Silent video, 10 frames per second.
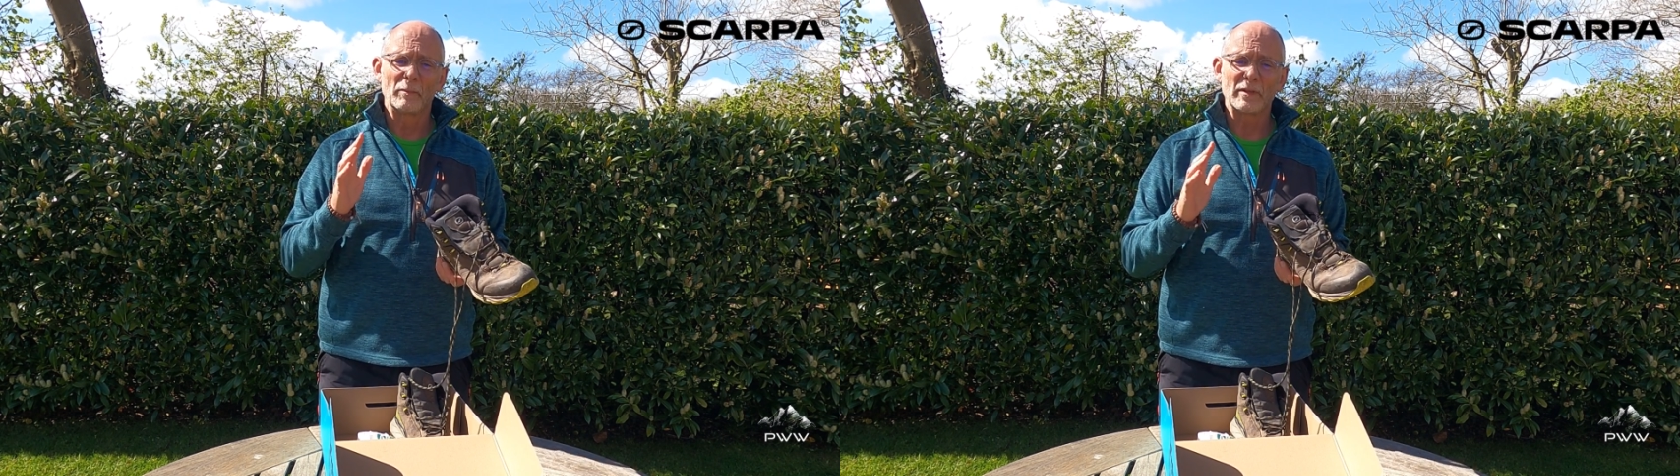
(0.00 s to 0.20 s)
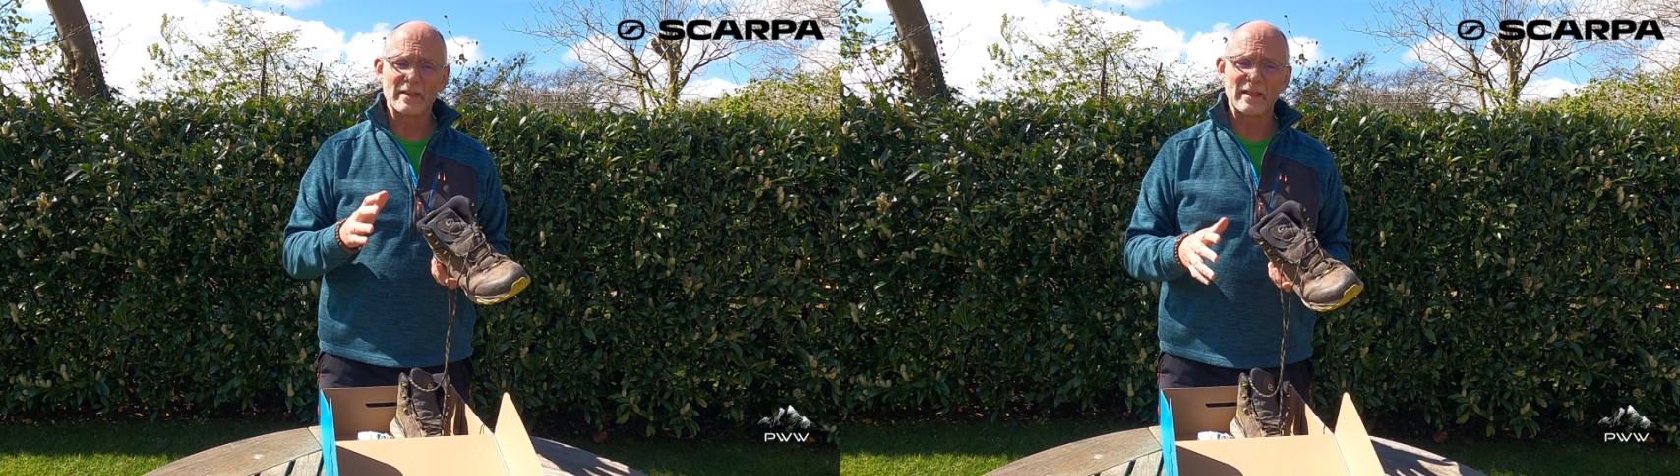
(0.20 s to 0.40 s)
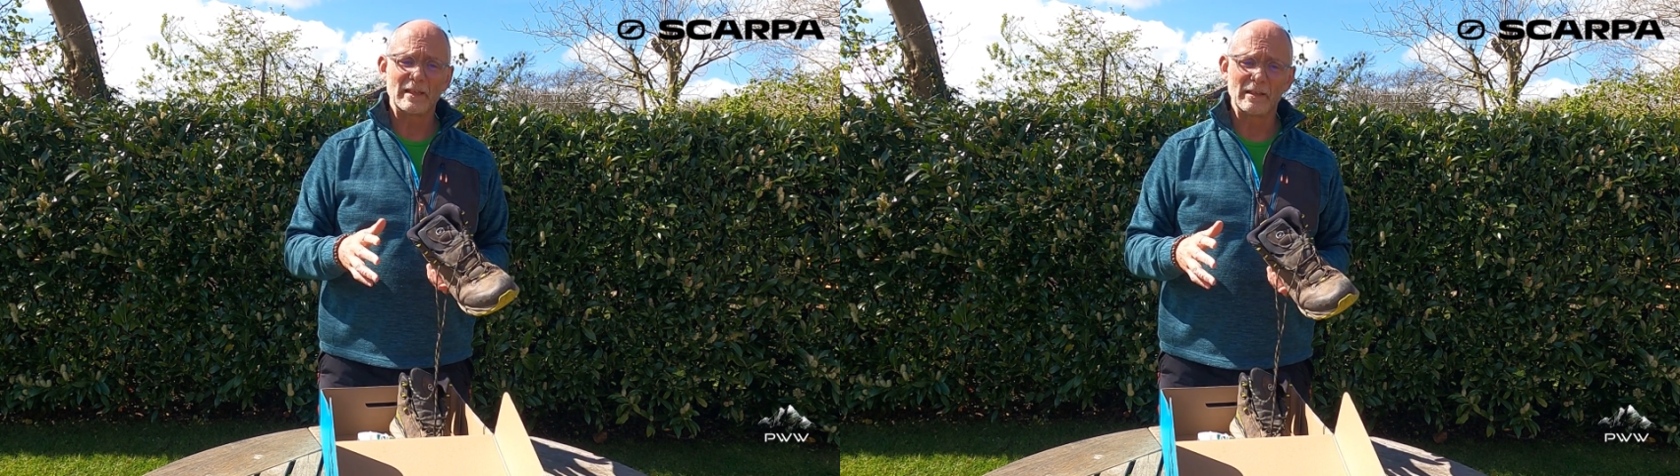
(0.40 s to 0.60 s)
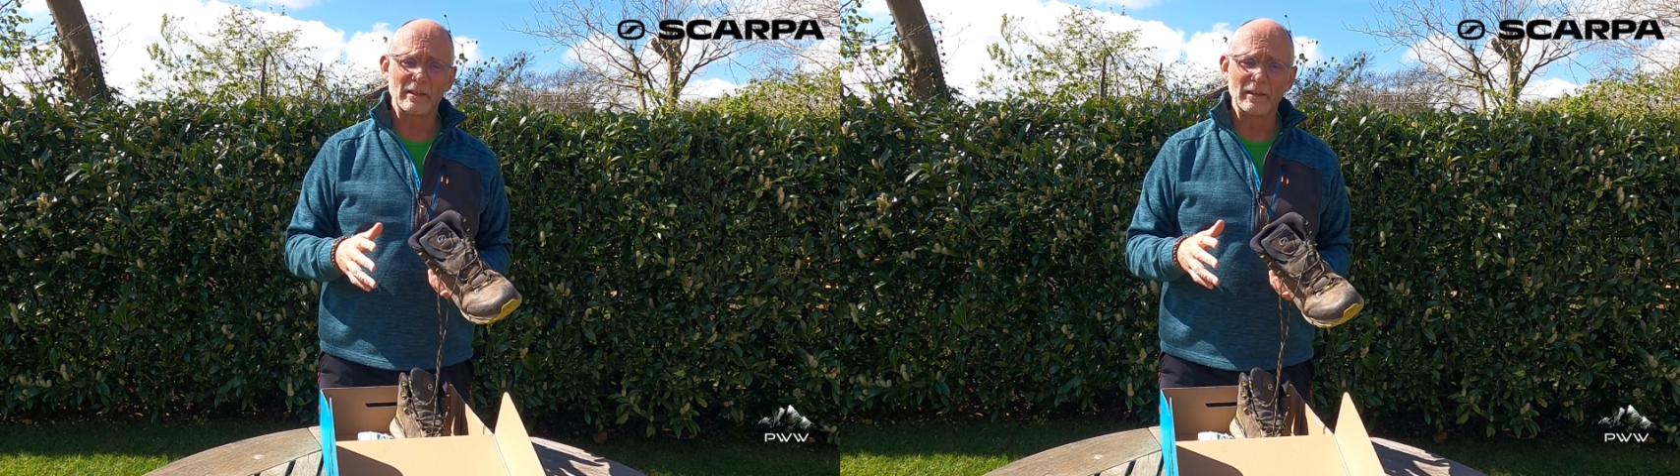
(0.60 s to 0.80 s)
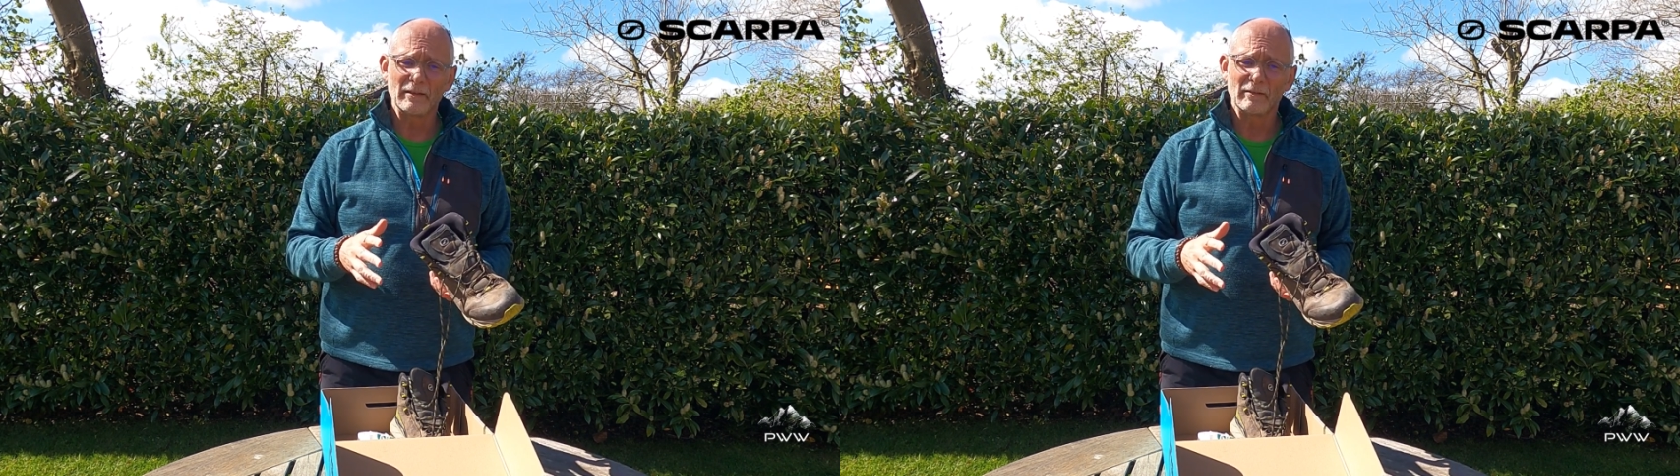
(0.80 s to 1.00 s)

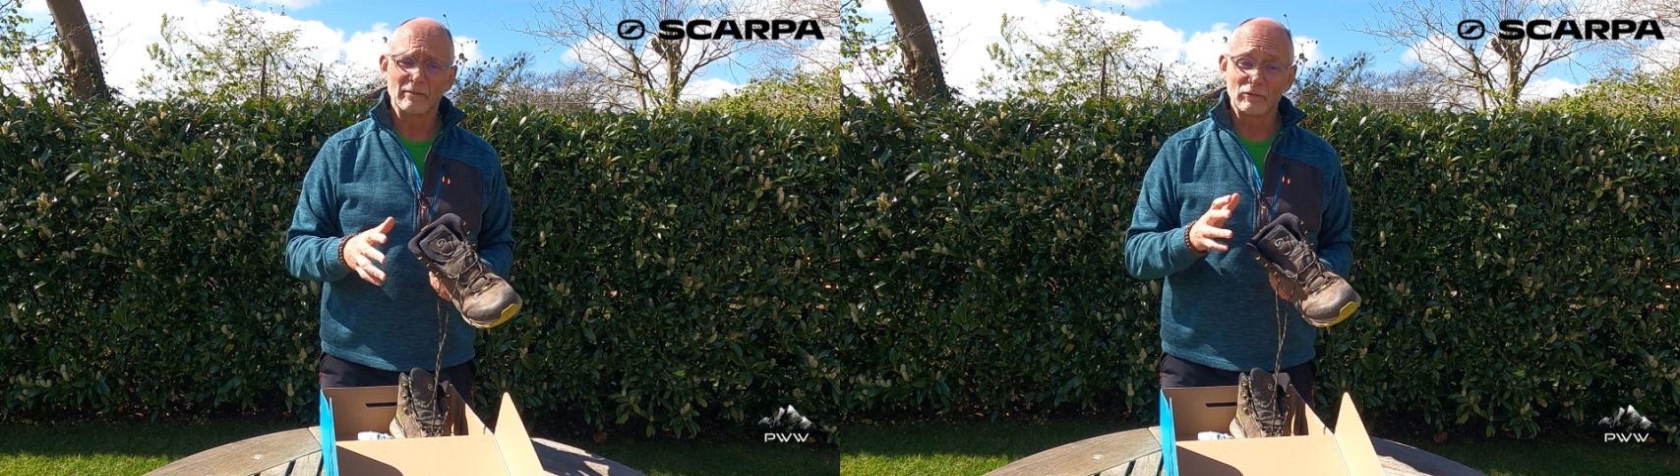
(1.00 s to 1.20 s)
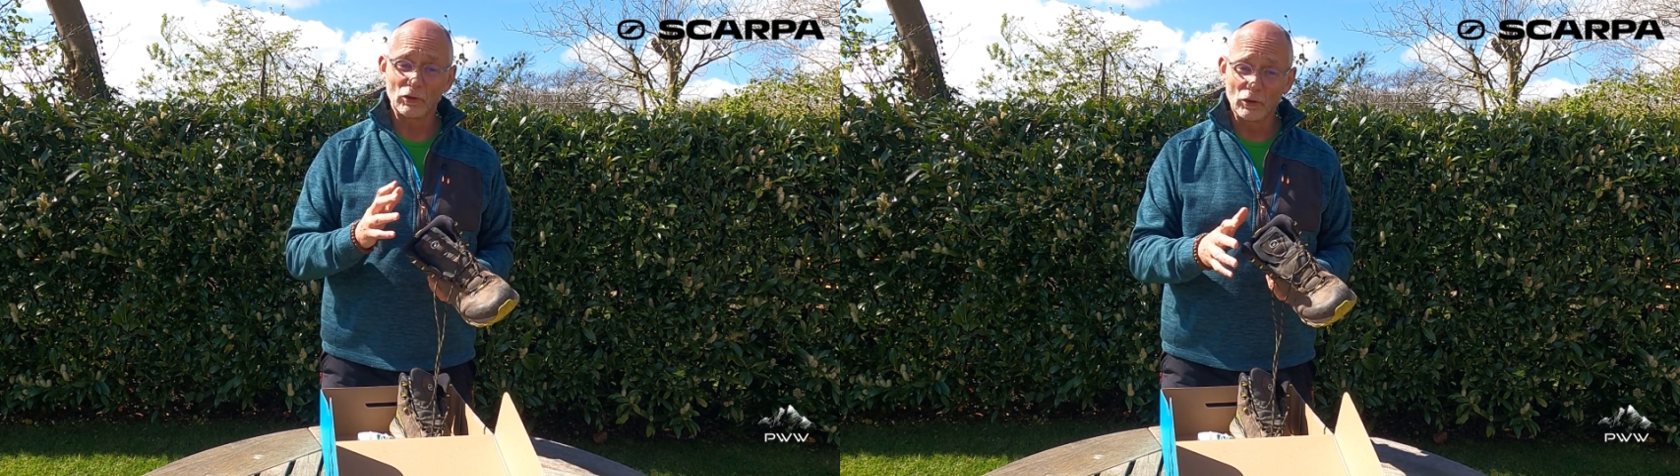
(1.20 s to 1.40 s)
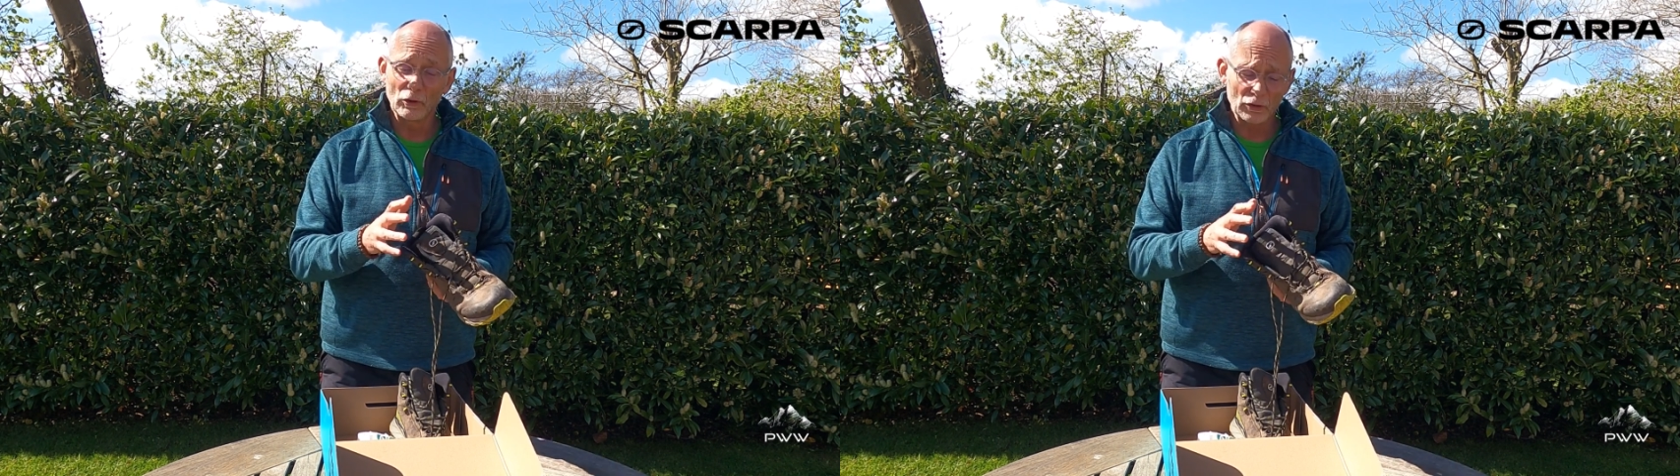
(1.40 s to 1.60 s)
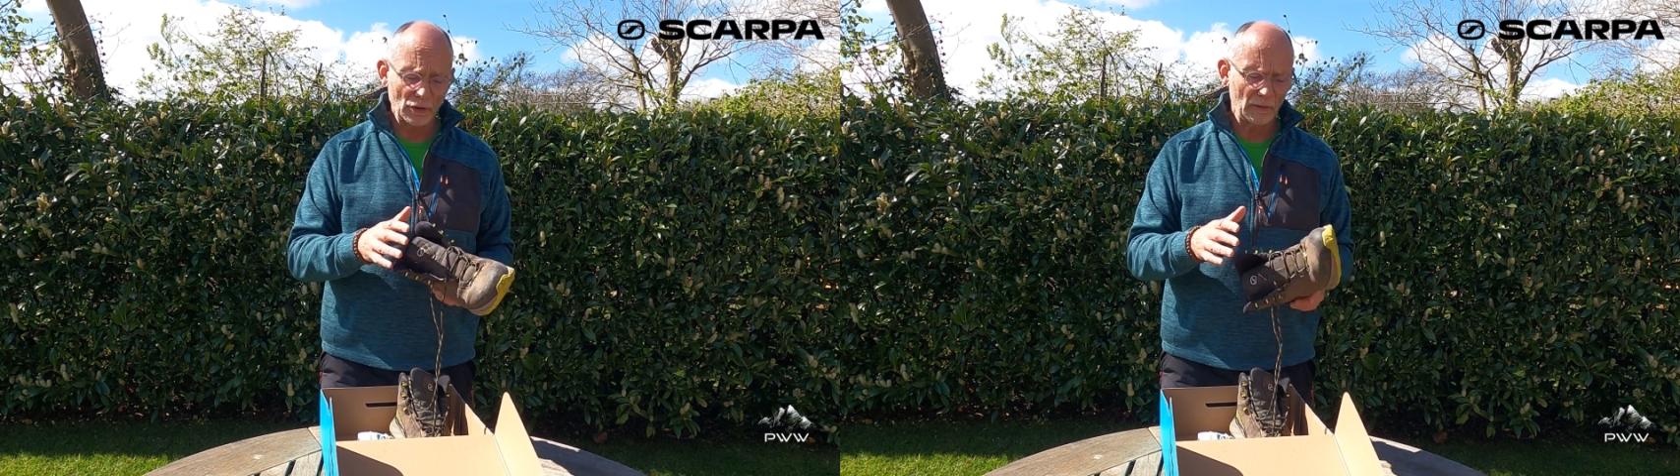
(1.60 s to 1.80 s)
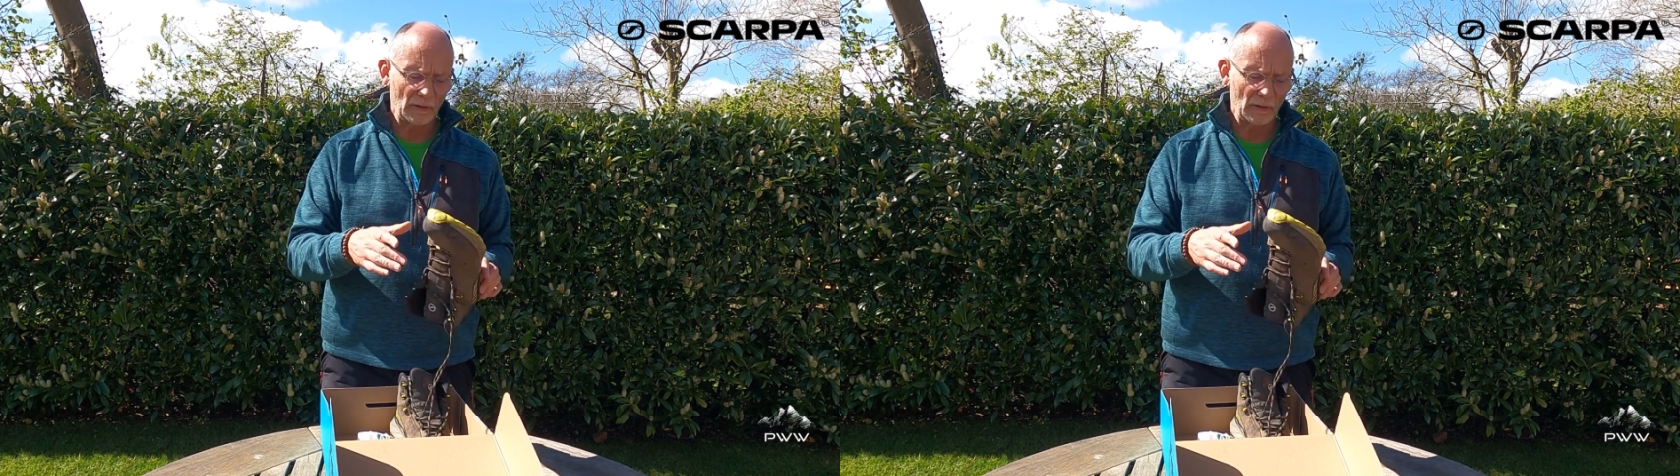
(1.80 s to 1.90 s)
particularly good.